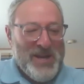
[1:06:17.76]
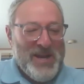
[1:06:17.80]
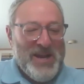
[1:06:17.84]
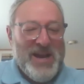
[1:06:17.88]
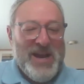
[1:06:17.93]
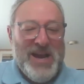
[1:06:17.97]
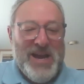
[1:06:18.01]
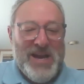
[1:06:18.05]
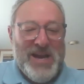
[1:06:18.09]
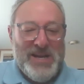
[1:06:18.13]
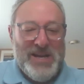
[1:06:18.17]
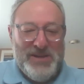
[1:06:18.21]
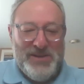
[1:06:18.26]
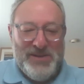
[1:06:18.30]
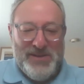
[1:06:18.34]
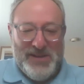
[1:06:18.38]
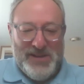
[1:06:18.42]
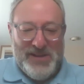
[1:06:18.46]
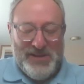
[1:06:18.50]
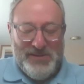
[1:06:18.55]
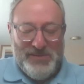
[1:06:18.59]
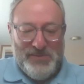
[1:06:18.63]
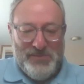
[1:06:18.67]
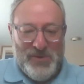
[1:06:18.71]
kind,
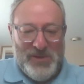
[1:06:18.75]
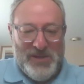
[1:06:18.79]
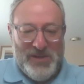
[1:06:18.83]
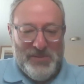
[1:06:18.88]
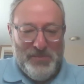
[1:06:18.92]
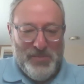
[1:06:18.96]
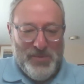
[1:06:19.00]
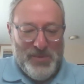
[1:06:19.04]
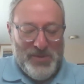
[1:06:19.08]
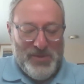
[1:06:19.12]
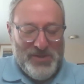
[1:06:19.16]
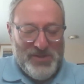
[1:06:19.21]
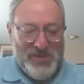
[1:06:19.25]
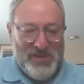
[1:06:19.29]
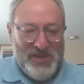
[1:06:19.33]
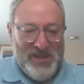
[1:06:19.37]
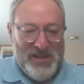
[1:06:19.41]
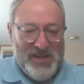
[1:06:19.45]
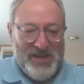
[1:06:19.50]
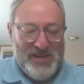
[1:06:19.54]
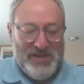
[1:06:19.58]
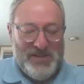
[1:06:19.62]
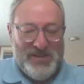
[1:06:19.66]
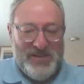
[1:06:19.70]
and we
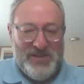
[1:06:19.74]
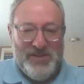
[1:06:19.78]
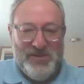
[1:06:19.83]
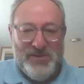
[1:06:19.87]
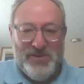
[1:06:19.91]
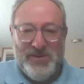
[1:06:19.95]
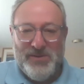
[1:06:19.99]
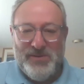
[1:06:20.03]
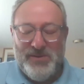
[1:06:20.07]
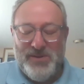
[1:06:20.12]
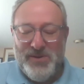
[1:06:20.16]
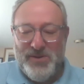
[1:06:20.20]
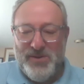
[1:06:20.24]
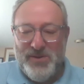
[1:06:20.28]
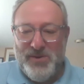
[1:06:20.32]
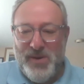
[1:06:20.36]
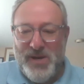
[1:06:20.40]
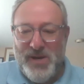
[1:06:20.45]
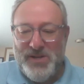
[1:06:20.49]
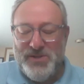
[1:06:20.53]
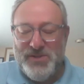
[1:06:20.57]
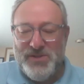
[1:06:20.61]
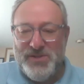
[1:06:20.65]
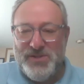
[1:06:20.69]
appreciate your
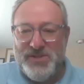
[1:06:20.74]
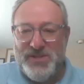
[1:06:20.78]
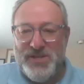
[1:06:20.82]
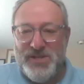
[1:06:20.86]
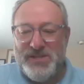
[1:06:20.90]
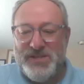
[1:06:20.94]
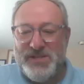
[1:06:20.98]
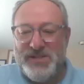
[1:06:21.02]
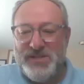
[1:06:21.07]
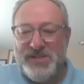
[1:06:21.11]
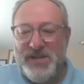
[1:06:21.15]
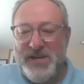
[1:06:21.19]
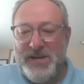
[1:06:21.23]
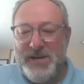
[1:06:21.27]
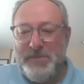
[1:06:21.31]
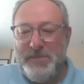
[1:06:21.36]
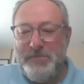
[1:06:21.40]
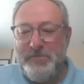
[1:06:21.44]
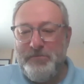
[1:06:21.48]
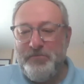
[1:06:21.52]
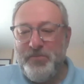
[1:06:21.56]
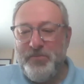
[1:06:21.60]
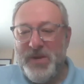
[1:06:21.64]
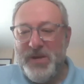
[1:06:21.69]
graciousness.
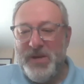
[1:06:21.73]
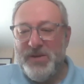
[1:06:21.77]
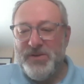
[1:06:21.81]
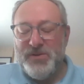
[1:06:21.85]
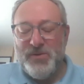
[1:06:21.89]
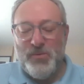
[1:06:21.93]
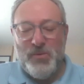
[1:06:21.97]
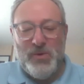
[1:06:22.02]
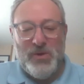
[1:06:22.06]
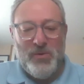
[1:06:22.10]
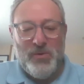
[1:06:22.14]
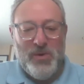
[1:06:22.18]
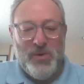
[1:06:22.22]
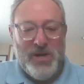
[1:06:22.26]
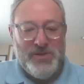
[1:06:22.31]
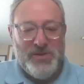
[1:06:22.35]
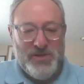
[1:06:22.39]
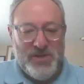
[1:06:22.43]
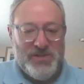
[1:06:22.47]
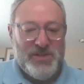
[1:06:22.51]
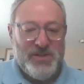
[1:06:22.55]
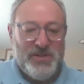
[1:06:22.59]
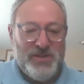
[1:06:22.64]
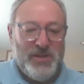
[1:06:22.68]
So we'll run
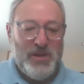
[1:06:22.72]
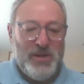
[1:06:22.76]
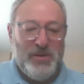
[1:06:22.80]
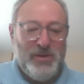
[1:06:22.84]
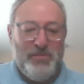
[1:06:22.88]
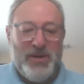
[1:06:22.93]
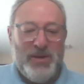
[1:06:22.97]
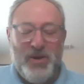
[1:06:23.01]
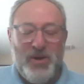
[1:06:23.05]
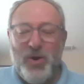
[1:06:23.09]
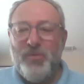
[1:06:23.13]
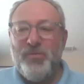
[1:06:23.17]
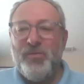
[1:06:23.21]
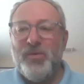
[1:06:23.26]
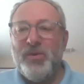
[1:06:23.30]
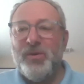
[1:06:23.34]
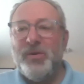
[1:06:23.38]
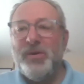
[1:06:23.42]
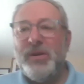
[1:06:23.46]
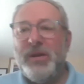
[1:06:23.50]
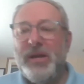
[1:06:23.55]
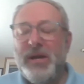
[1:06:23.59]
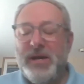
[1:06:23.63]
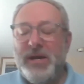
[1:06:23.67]
just a little bit
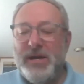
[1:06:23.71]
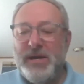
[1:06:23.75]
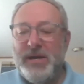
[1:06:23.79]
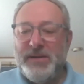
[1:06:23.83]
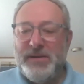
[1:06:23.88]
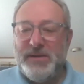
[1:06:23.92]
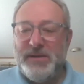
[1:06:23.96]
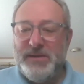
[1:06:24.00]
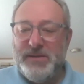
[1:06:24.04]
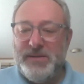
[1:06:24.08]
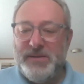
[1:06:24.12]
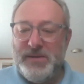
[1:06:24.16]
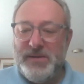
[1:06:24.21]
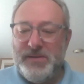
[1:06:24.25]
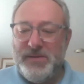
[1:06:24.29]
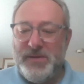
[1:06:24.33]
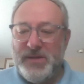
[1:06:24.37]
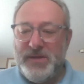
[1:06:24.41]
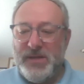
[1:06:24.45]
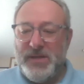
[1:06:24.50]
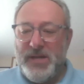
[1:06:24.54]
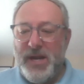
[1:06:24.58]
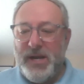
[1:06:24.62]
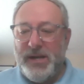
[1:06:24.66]
over the
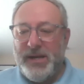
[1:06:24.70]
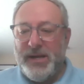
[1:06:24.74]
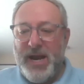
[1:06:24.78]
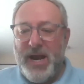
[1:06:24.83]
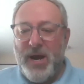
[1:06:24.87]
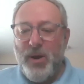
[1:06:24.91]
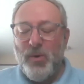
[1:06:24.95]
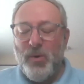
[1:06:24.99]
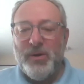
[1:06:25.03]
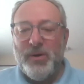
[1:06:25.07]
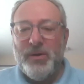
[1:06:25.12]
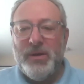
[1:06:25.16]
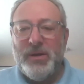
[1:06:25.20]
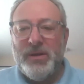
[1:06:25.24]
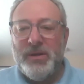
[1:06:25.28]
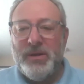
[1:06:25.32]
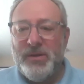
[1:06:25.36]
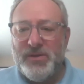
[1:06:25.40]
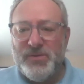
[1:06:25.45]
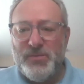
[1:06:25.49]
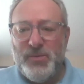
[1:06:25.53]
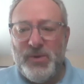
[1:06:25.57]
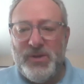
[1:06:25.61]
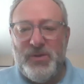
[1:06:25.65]
allotted hour
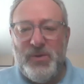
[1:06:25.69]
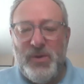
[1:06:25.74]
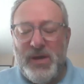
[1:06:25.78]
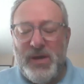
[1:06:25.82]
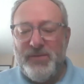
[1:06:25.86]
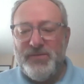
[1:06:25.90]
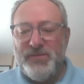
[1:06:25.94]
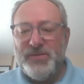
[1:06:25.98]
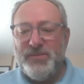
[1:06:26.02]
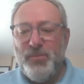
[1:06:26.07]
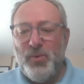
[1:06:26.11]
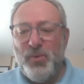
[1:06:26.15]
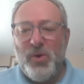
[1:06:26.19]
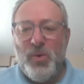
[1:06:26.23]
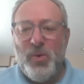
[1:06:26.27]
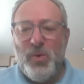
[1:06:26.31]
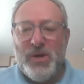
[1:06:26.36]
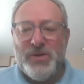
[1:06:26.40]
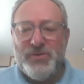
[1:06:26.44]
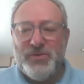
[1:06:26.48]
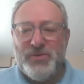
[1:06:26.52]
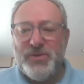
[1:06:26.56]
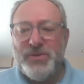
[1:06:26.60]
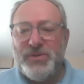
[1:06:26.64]
because we do have some more
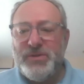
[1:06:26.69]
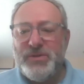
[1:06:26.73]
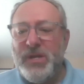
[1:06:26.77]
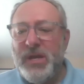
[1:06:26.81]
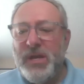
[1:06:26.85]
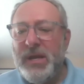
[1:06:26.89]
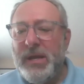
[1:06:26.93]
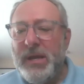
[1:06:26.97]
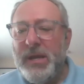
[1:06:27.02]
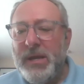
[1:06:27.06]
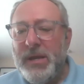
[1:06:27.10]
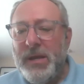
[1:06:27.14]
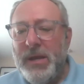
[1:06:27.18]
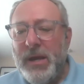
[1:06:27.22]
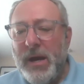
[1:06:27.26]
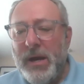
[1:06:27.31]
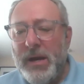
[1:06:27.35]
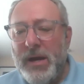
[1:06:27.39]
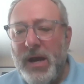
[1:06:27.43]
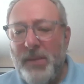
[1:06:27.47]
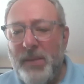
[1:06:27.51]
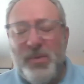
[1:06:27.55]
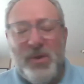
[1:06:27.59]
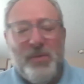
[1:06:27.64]
questions. A
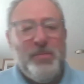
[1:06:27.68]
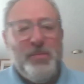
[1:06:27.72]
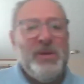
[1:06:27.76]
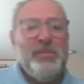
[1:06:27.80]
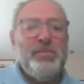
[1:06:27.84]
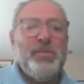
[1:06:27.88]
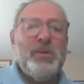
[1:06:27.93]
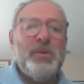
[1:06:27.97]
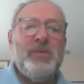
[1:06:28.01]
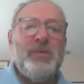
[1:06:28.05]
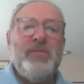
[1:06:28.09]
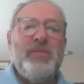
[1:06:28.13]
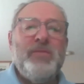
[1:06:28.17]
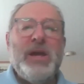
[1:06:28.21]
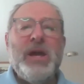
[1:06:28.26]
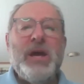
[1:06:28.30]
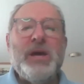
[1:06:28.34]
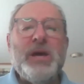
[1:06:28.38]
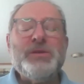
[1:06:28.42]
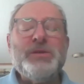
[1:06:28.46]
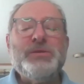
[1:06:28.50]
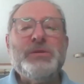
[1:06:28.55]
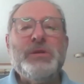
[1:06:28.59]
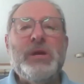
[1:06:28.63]
couple of people have
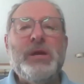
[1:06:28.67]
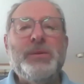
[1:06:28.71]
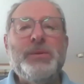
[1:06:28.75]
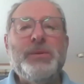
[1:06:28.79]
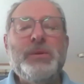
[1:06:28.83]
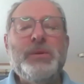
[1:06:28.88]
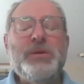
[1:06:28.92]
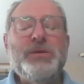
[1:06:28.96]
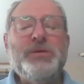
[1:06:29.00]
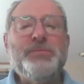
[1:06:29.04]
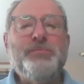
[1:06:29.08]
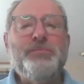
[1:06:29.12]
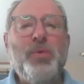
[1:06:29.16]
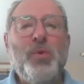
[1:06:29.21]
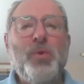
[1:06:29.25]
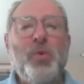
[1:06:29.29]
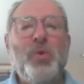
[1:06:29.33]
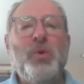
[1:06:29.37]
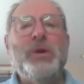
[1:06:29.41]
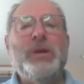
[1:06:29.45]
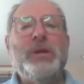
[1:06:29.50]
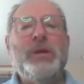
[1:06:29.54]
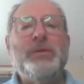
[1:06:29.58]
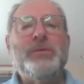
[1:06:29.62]
asked at this
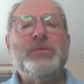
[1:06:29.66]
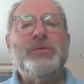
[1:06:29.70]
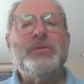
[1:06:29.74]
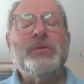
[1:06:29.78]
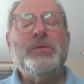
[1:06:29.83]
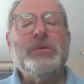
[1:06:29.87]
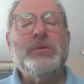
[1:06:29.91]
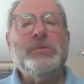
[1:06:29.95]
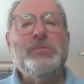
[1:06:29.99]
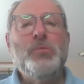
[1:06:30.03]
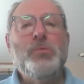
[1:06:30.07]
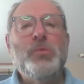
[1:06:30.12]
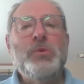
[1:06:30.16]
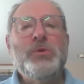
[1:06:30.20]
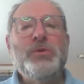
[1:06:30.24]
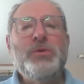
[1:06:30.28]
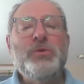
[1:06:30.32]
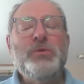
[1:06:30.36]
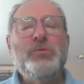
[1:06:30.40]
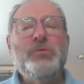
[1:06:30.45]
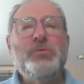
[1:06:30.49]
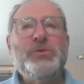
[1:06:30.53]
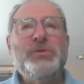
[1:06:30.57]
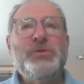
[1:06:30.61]
point, what do
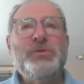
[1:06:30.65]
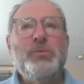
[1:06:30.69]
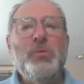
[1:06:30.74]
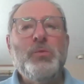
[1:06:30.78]
you